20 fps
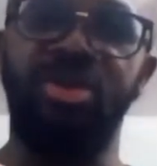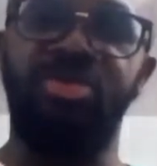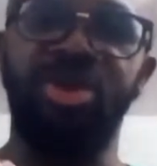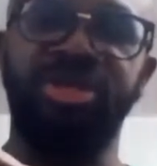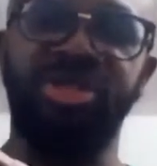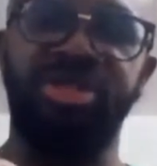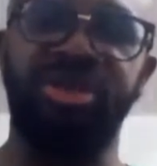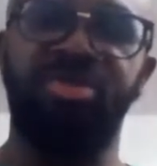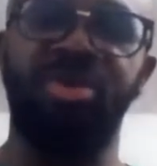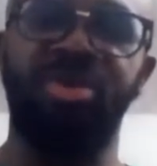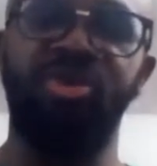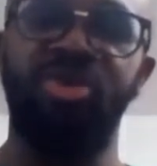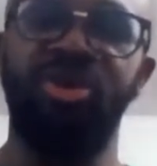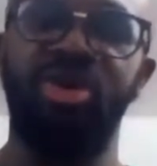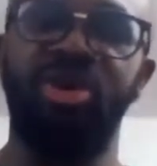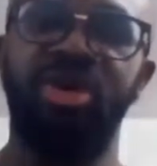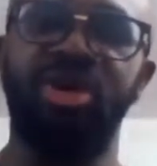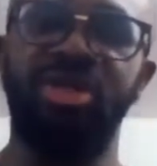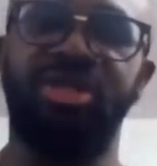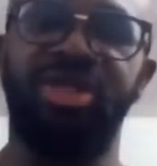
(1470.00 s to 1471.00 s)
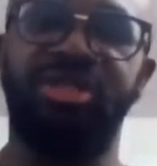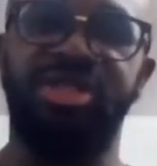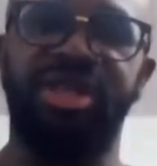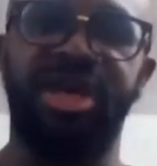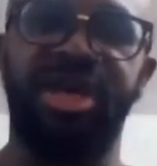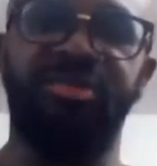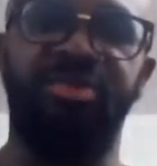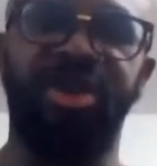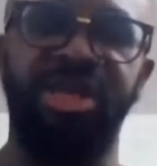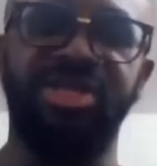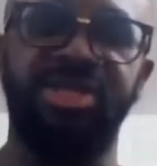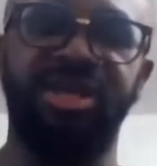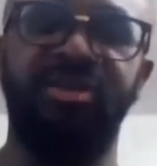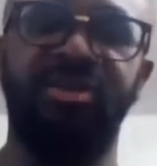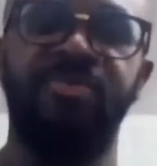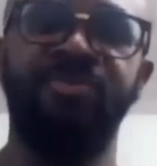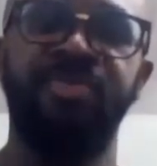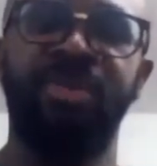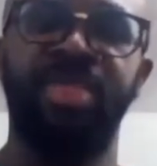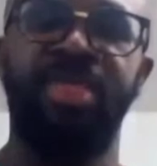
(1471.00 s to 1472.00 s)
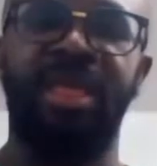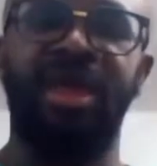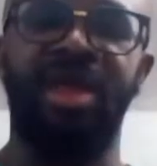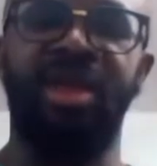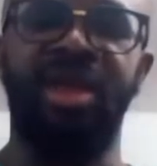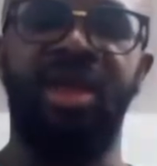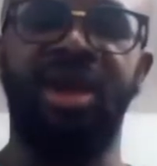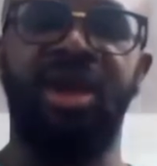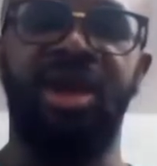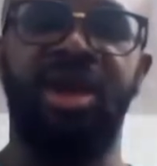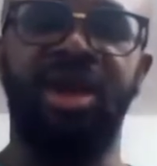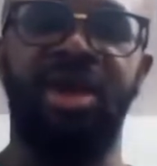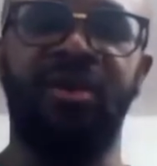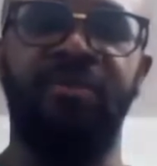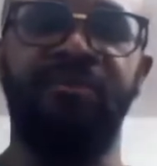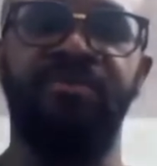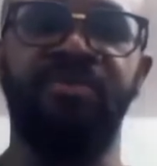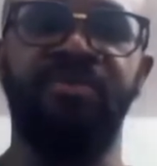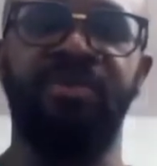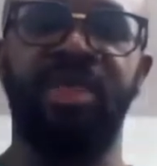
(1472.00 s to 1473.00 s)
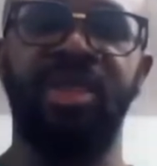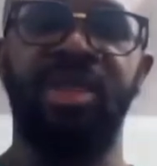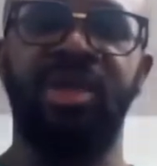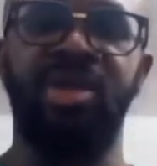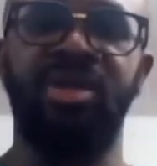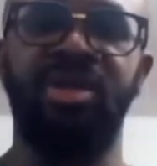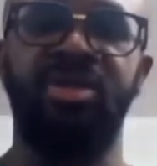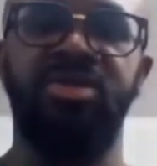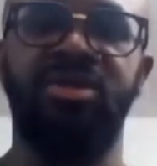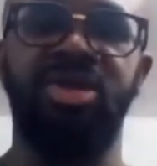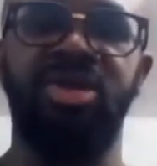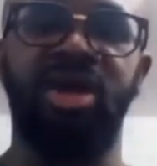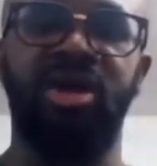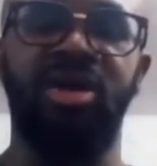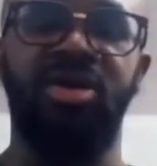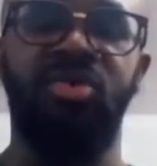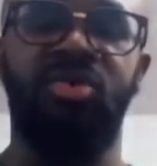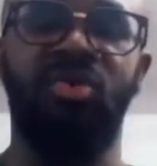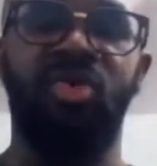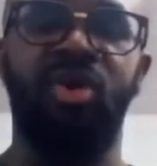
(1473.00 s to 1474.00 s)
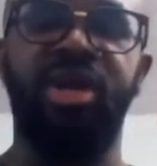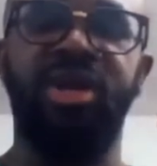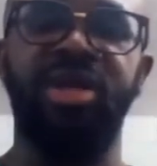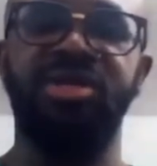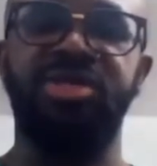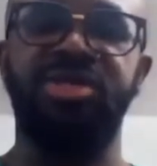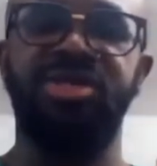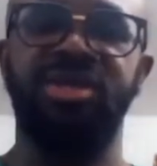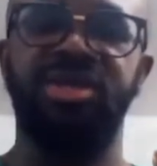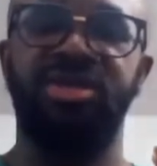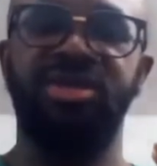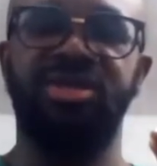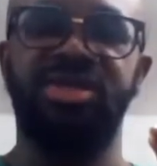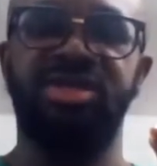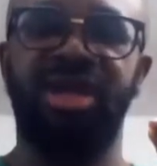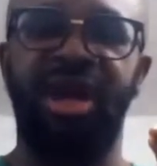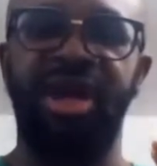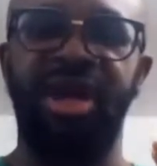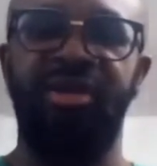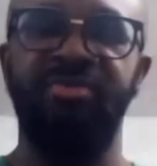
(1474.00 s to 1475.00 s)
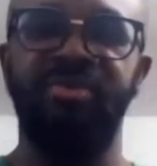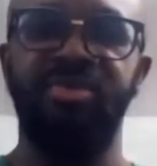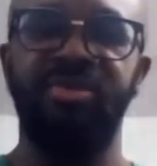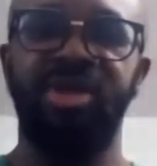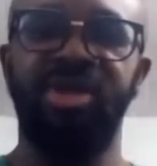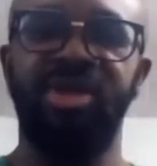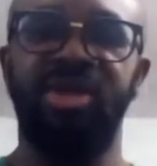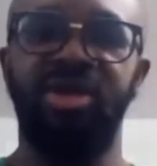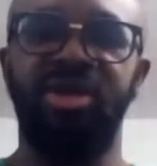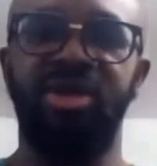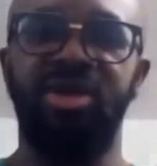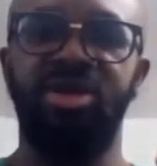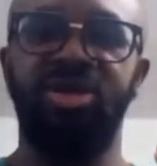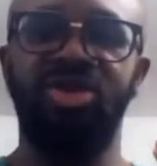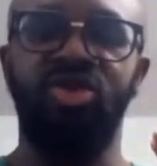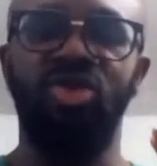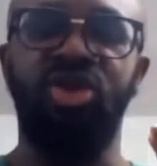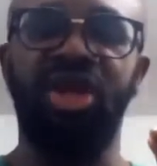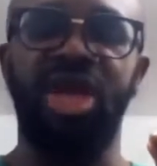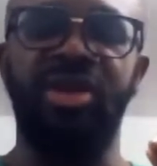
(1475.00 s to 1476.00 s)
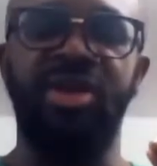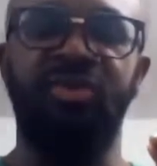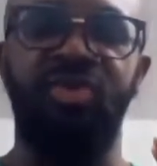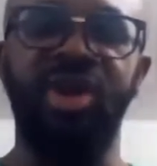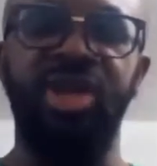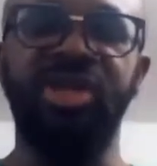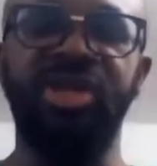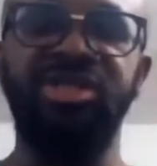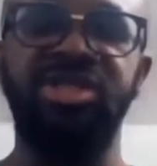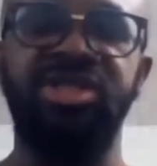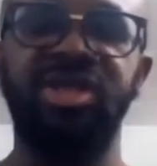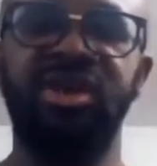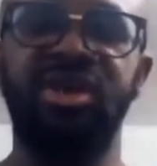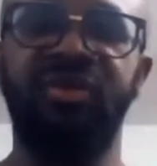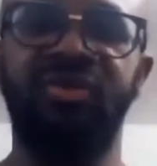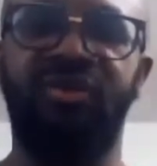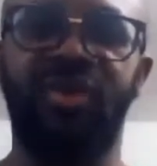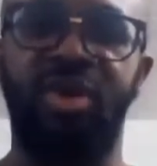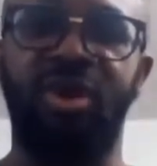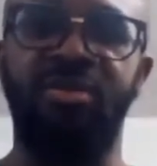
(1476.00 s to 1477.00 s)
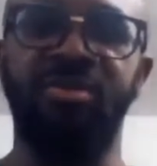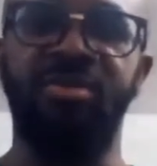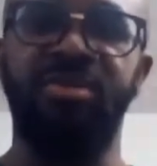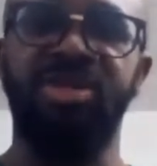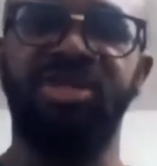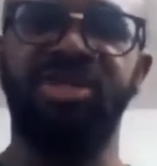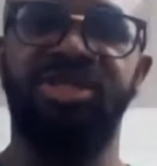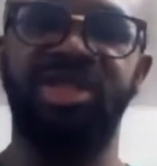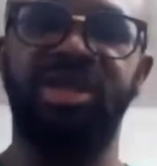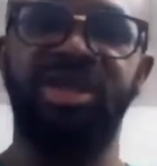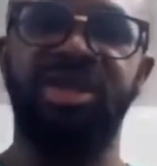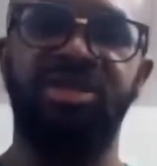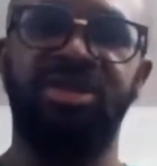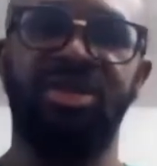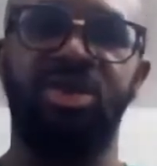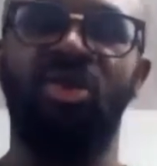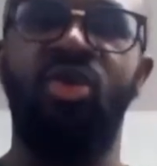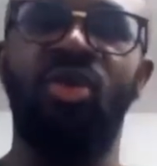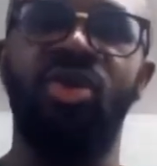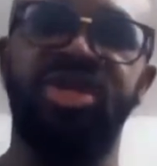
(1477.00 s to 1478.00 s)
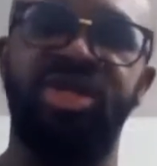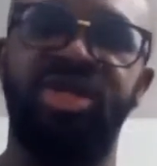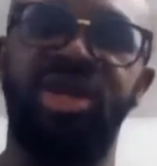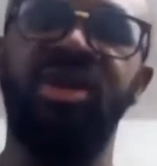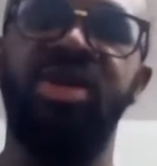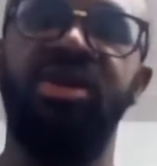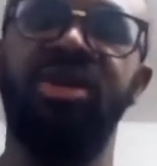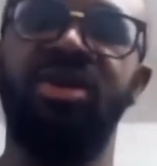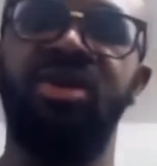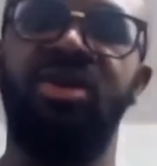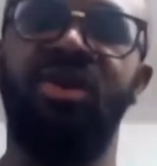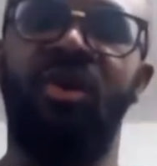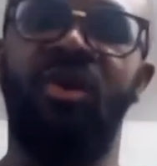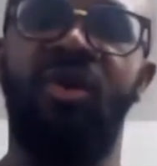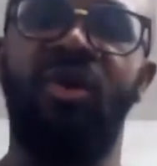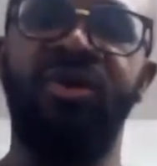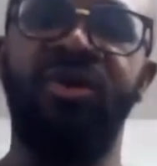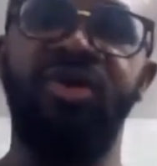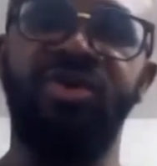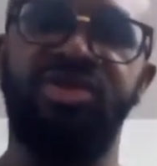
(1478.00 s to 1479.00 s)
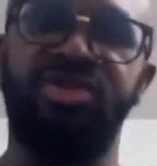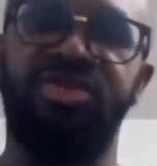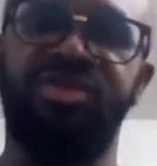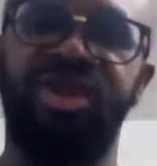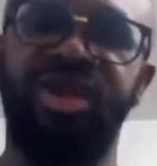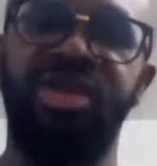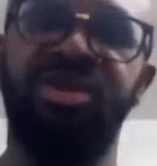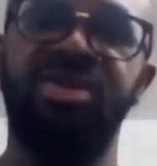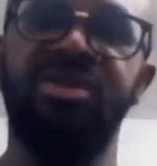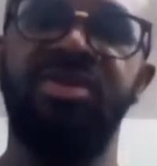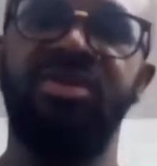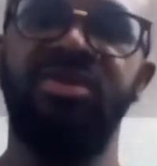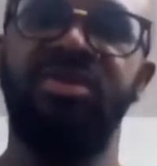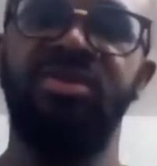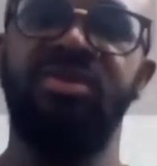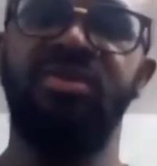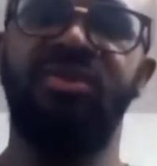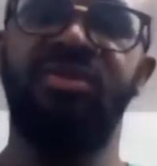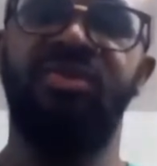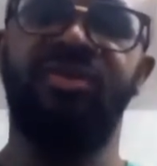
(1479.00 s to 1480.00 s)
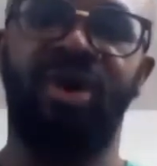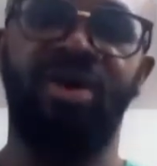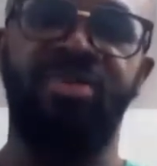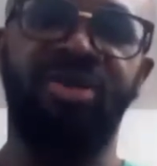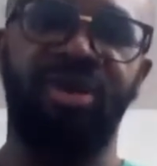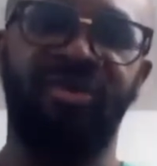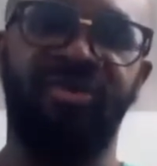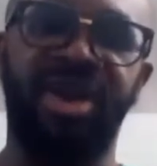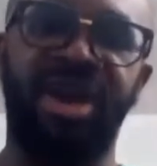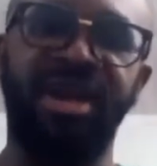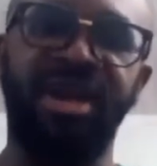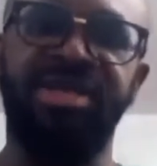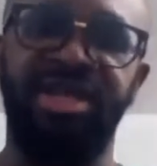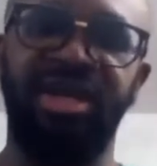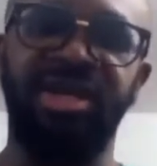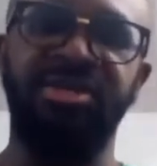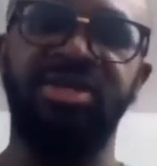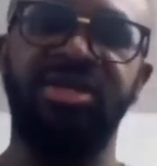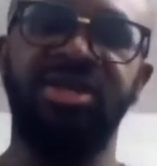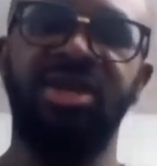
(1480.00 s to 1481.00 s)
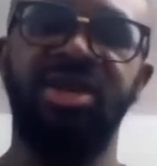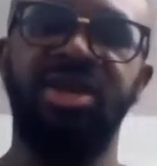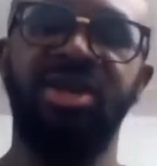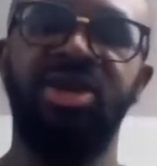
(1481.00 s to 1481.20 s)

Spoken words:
keep it simple, such that basically the quickest time you can reach from seeing the order on your screen from the front end